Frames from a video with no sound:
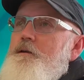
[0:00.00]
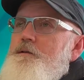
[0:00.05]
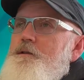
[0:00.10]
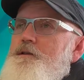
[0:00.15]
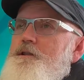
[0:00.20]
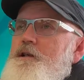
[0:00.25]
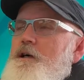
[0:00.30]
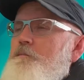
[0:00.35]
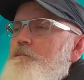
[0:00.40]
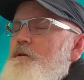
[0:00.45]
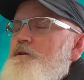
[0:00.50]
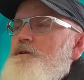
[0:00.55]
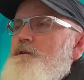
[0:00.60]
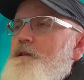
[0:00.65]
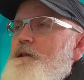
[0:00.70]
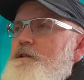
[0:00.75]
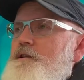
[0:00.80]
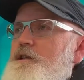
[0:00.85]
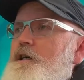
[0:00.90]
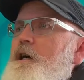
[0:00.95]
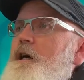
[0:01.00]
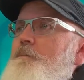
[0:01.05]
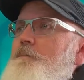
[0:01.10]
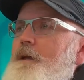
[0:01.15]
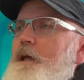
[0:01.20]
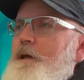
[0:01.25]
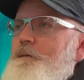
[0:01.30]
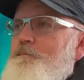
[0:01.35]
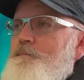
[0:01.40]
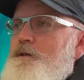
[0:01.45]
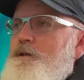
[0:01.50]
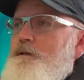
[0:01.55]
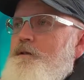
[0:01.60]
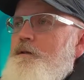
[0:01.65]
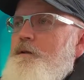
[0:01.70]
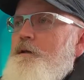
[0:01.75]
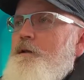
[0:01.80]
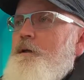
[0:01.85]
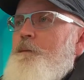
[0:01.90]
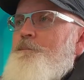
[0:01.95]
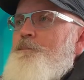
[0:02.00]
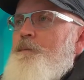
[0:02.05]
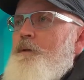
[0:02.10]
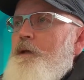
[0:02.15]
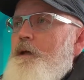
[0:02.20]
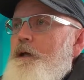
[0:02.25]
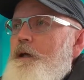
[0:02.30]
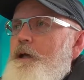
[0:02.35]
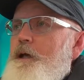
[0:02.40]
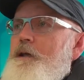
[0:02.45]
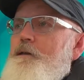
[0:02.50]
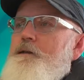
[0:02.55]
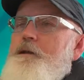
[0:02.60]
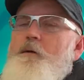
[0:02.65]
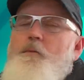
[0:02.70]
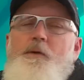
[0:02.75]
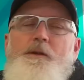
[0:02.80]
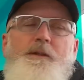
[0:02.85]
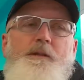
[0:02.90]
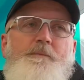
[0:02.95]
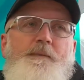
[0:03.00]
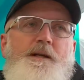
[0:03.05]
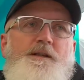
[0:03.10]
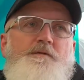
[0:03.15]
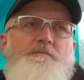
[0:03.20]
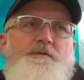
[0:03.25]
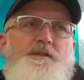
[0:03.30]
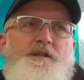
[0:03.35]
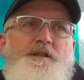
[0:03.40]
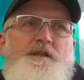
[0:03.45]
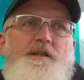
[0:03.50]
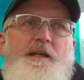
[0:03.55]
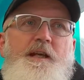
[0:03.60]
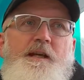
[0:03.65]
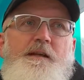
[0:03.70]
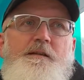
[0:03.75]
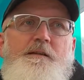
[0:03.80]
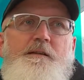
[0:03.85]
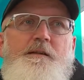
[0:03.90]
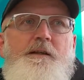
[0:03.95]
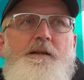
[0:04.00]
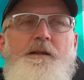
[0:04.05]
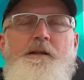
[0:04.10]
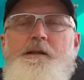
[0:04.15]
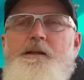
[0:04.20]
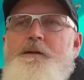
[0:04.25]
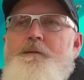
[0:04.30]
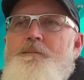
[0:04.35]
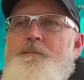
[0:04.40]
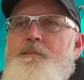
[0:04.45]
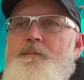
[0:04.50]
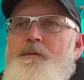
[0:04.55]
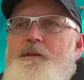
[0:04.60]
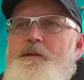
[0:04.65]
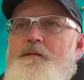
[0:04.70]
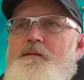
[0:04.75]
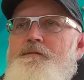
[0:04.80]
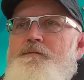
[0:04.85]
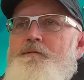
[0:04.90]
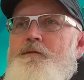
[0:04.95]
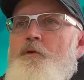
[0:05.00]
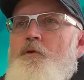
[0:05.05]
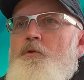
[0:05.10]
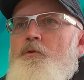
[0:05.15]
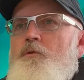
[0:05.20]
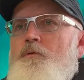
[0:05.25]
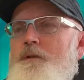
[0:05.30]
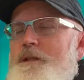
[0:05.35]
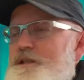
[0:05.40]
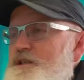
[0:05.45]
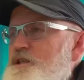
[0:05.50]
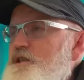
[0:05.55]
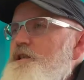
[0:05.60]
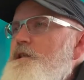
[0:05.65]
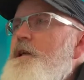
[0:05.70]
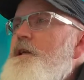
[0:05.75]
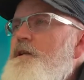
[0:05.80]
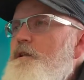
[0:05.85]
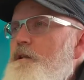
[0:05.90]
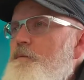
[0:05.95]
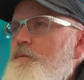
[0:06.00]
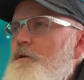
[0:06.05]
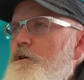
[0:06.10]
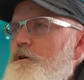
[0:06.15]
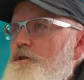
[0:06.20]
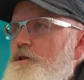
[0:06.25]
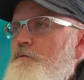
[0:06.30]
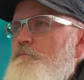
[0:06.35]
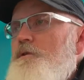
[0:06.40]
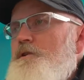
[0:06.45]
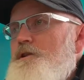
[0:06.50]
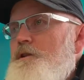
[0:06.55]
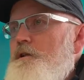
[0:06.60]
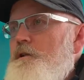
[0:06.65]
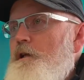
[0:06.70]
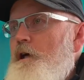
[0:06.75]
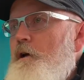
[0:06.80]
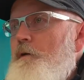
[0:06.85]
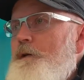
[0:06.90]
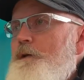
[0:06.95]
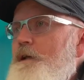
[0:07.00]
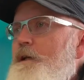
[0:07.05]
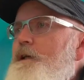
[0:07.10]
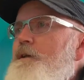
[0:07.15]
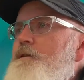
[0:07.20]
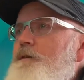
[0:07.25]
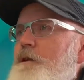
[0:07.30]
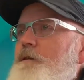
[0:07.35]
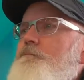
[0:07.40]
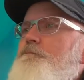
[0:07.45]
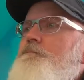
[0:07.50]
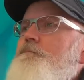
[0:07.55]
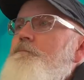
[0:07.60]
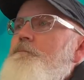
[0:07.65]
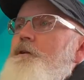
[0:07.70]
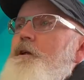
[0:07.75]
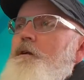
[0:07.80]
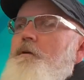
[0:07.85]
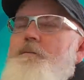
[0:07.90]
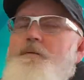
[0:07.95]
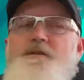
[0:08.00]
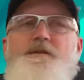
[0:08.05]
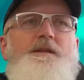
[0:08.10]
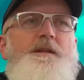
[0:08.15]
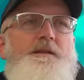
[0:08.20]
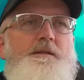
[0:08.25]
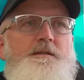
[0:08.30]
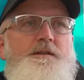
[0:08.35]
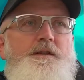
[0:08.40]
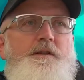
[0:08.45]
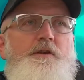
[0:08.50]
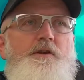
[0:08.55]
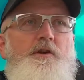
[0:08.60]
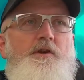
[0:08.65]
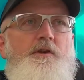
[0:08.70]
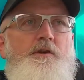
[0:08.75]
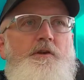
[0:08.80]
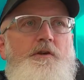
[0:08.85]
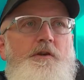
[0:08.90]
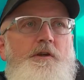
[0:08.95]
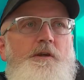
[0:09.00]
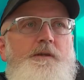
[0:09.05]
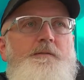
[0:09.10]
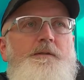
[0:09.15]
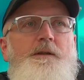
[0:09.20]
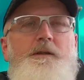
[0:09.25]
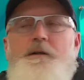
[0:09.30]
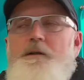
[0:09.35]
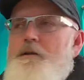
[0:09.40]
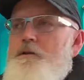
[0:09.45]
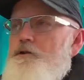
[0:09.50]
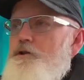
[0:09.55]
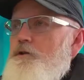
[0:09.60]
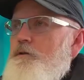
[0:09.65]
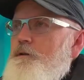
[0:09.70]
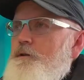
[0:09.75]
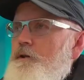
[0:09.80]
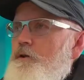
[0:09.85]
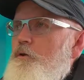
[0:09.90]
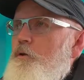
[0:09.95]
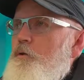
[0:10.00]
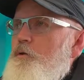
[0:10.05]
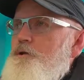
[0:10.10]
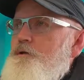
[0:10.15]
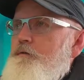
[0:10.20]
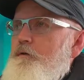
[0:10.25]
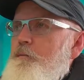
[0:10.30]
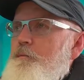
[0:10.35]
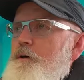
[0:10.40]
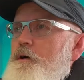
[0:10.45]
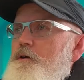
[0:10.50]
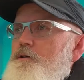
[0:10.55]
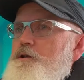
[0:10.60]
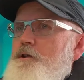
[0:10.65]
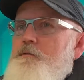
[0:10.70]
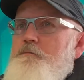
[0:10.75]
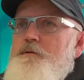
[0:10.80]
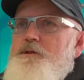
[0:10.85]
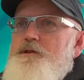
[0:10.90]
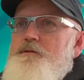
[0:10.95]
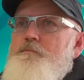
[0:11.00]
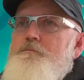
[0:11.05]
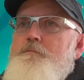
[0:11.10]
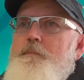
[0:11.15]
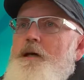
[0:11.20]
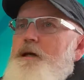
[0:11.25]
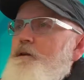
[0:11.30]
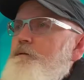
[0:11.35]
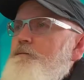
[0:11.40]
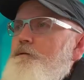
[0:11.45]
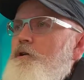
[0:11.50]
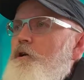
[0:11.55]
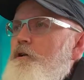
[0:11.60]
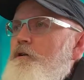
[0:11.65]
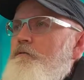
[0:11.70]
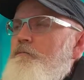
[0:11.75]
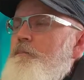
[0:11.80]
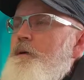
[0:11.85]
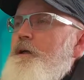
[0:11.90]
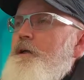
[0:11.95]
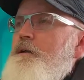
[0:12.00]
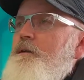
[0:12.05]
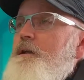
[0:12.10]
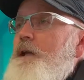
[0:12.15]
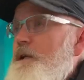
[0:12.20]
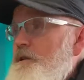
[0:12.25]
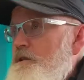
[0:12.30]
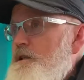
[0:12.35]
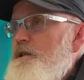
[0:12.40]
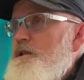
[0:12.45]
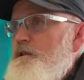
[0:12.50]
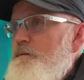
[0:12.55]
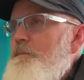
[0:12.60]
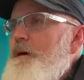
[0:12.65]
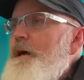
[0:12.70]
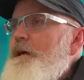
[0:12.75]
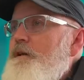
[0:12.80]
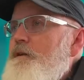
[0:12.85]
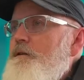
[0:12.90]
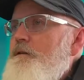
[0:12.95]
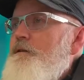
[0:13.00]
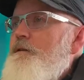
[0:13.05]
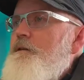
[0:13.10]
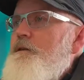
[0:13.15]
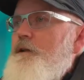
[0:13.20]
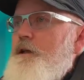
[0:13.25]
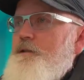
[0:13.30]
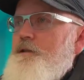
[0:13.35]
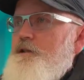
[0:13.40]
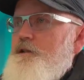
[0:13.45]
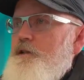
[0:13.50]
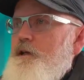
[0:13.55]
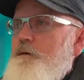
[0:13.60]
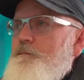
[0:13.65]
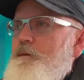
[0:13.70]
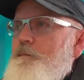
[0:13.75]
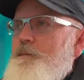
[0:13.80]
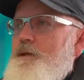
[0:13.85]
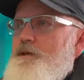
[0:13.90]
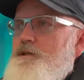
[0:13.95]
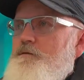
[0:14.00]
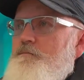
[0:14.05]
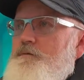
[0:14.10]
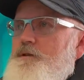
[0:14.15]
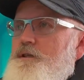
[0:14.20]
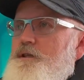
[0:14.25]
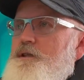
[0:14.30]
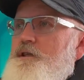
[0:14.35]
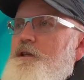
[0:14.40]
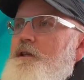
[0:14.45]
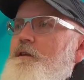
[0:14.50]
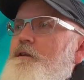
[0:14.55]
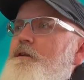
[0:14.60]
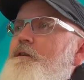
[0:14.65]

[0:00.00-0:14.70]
of the time because of that time lapse, and that when the budget was set, the full extent of the project wasn't known either. Because things occur during the course of a project which might have not have been anticipated at the time the budget was set.